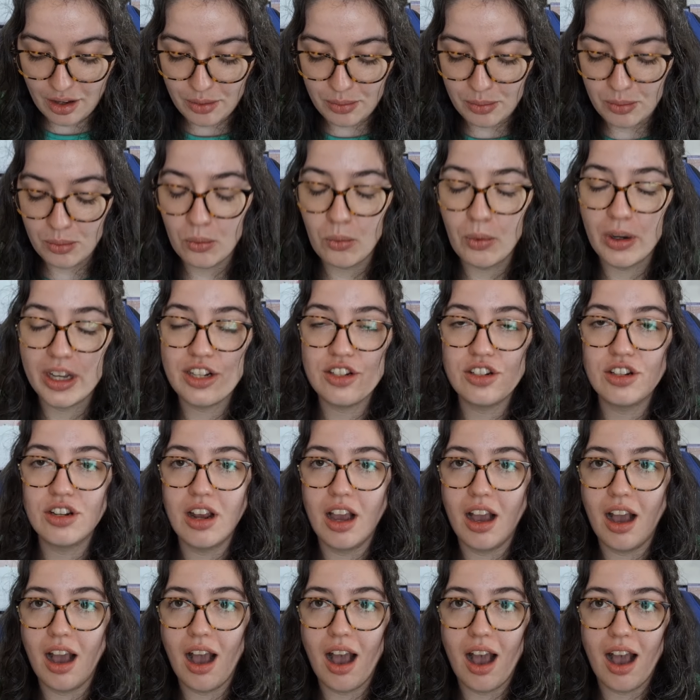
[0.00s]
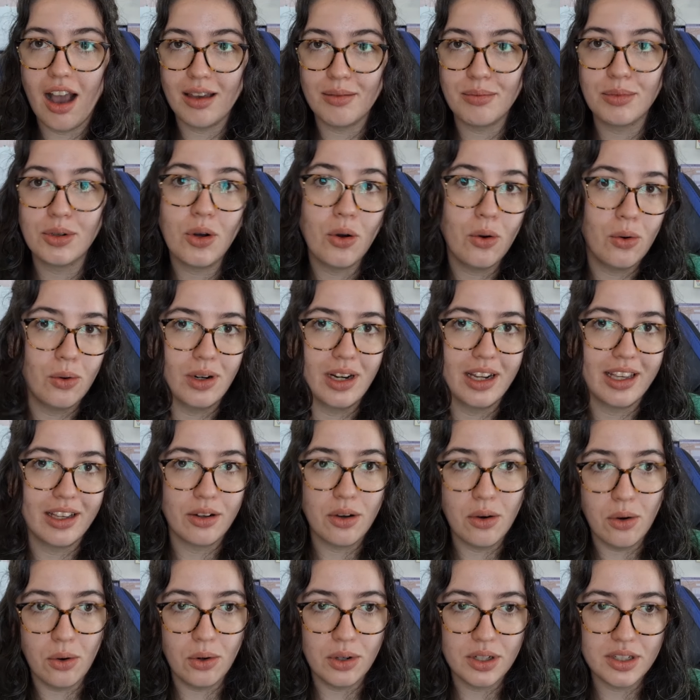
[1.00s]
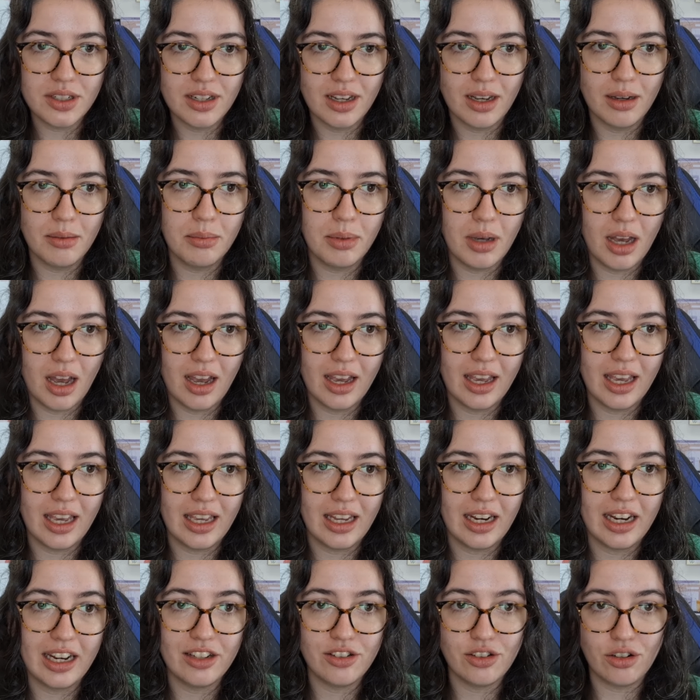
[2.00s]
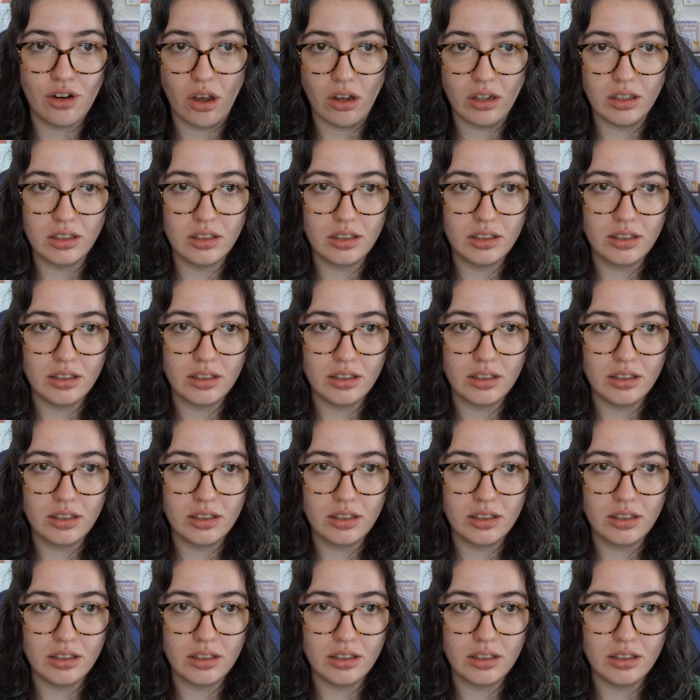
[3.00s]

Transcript: which I'm calling quarter, but it is not.